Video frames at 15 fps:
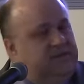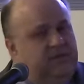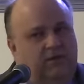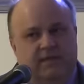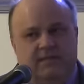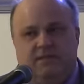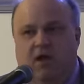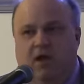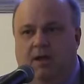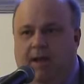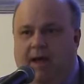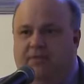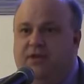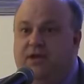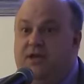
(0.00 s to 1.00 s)
So let's talk
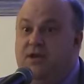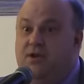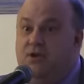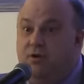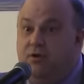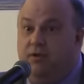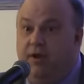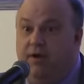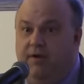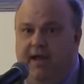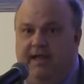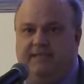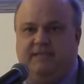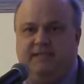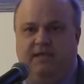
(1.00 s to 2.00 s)
about the nuclear
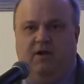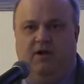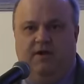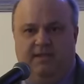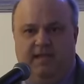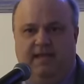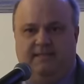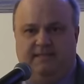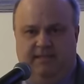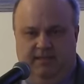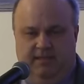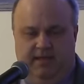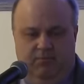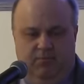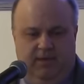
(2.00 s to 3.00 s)
STR
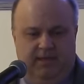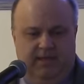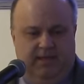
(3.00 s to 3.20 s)
testing that we